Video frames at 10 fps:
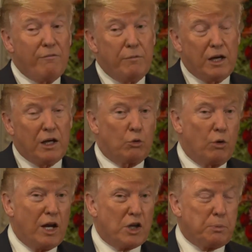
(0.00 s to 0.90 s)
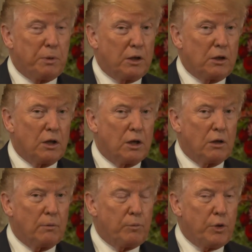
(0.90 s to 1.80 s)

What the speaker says: have many threats, but the